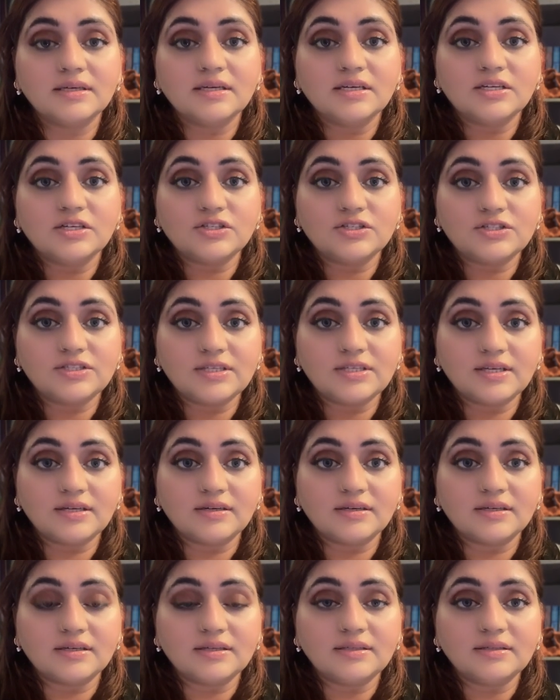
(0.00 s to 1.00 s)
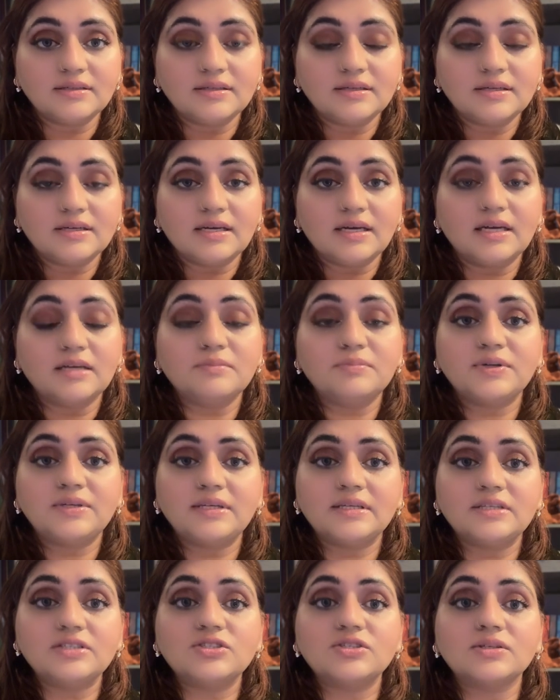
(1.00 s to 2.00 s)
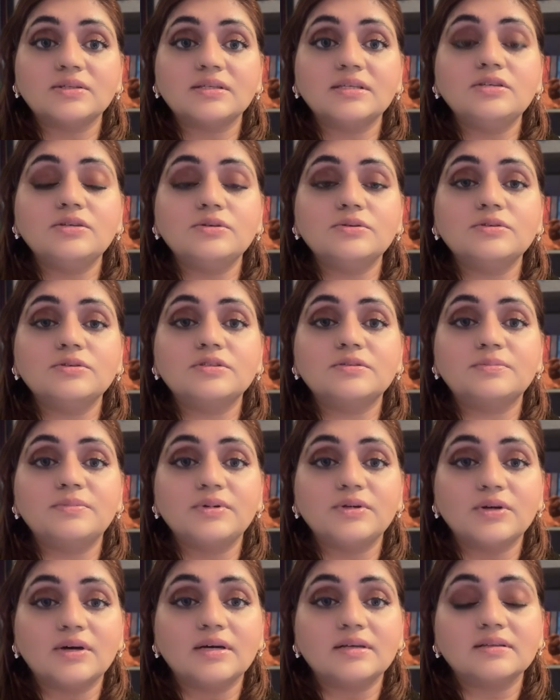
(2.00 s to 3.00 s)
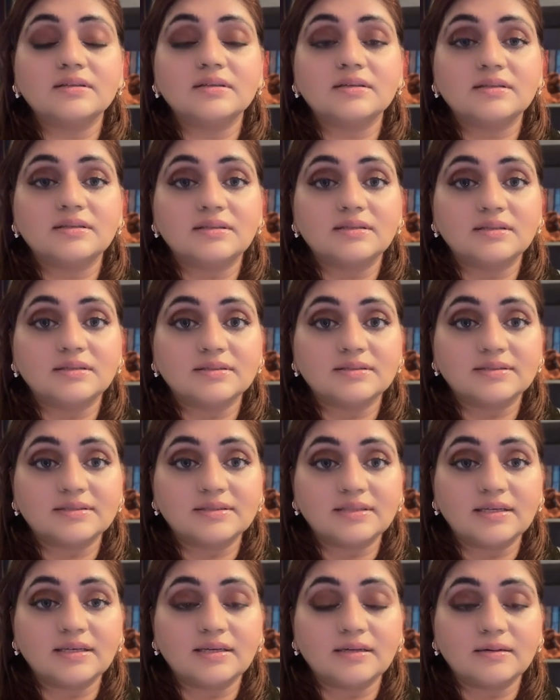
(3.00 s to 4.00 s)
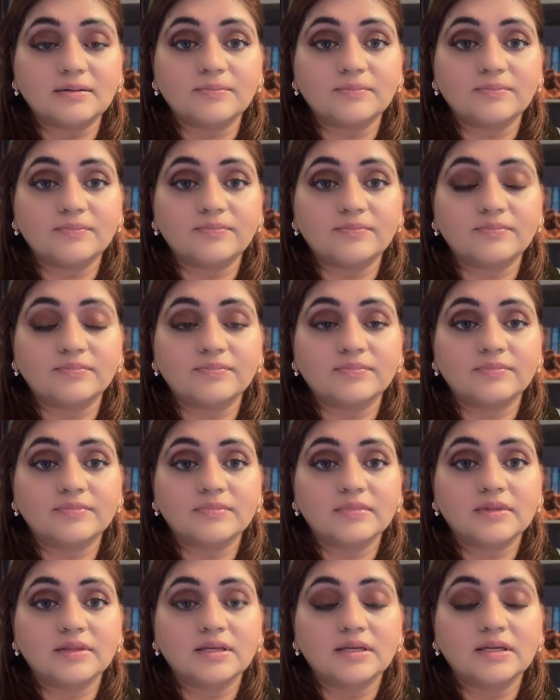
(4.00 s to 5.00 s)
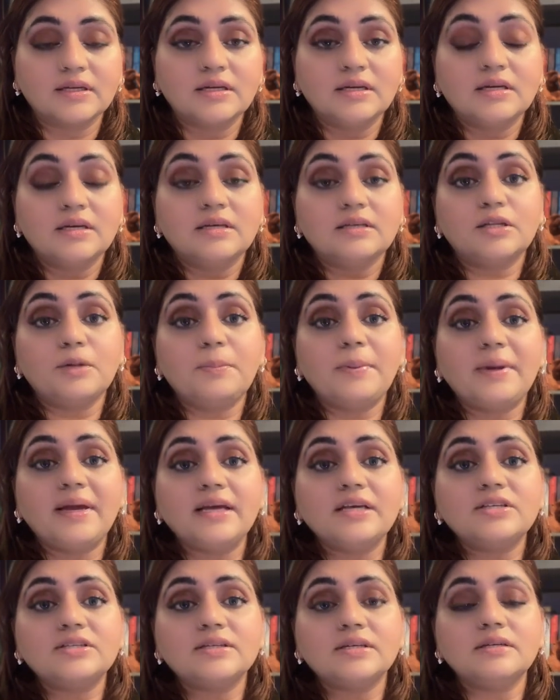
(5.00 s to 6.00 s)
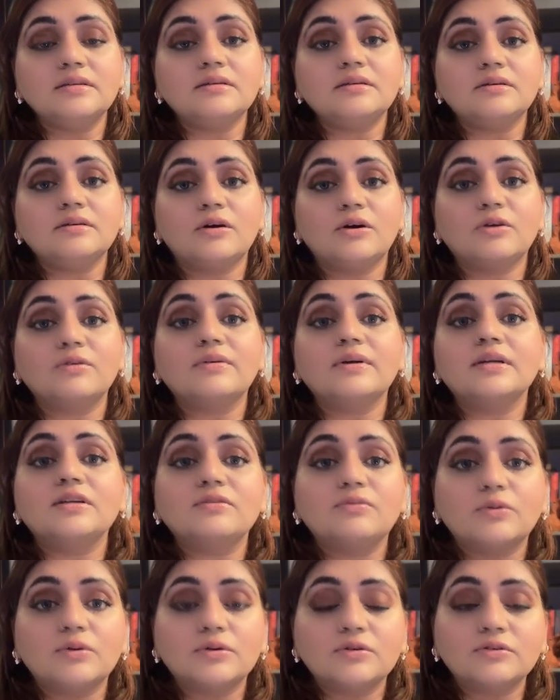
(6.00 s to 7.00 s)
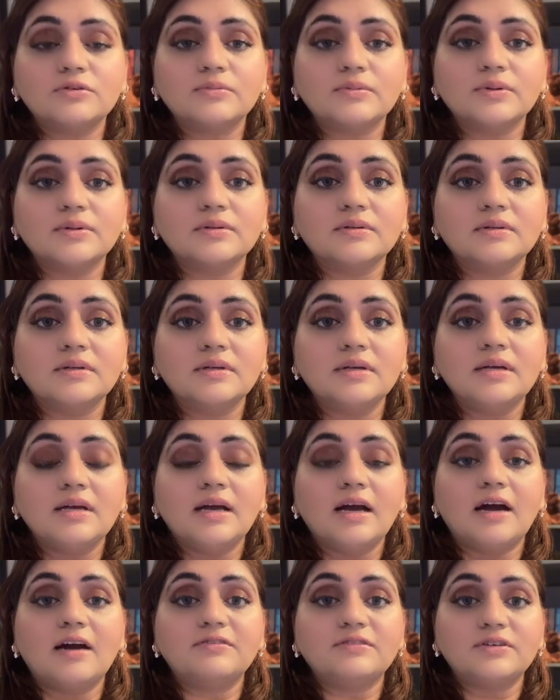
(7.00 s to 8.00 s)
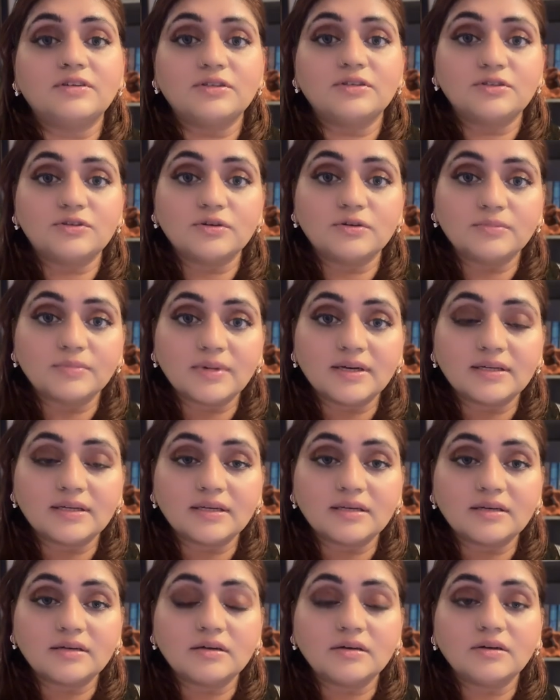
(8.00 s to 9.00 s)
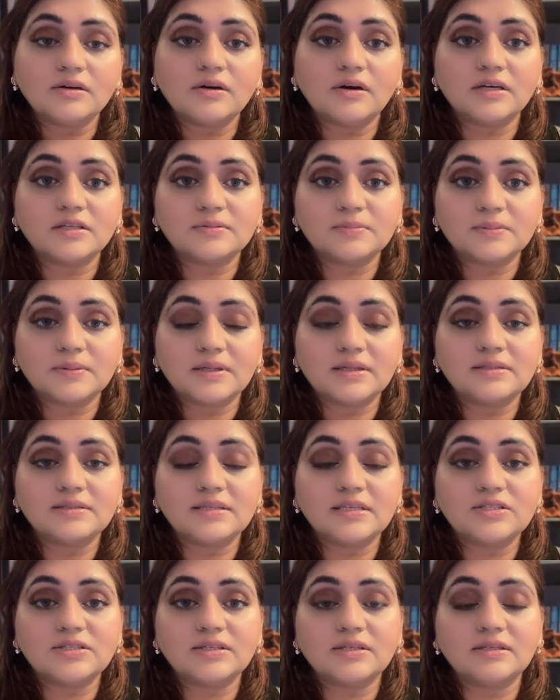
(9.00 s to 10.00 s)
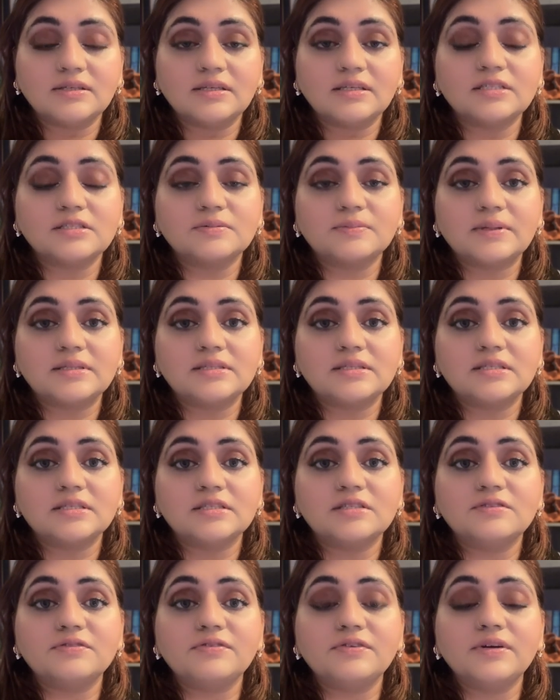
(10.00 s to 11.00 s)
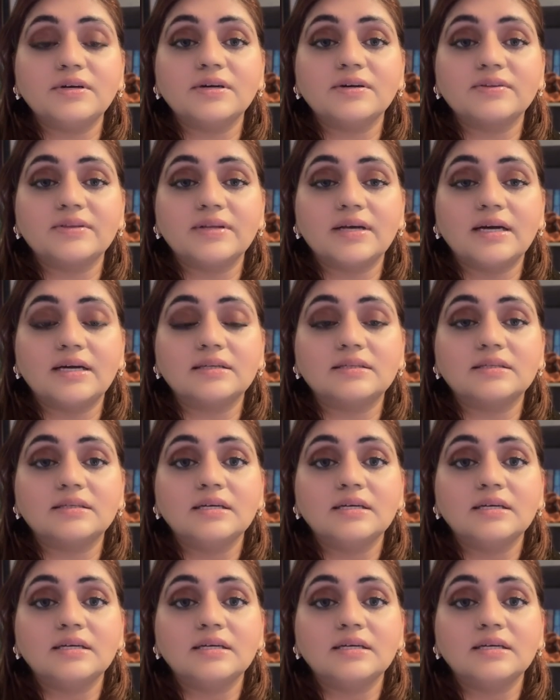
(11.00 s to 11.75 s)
shared, and potentially used beyond the clinical setting. The patient, already vulnerable after traumatic hospitalization, expresses fear that